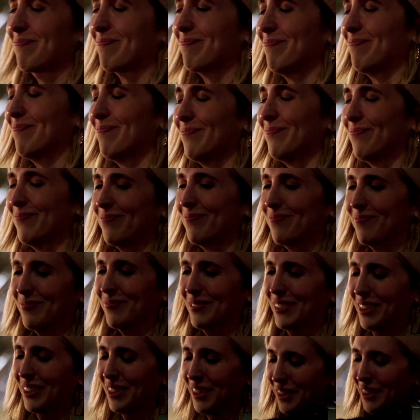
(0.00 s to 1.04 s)
No, you can cry,
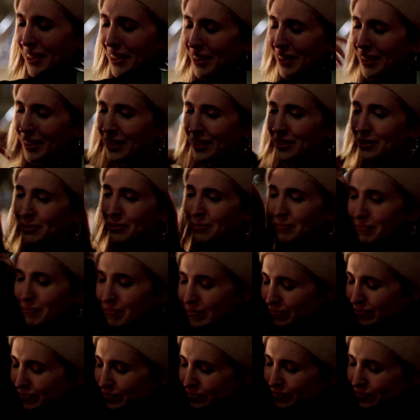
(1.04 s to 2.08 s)
but I don't want to see
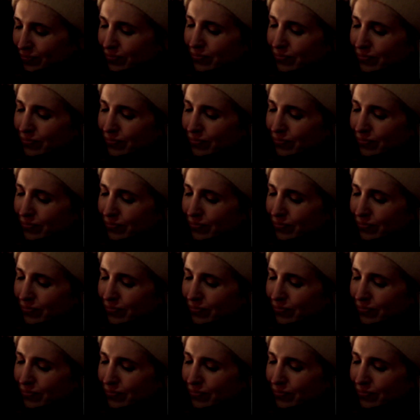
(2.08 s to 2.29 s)
it. But...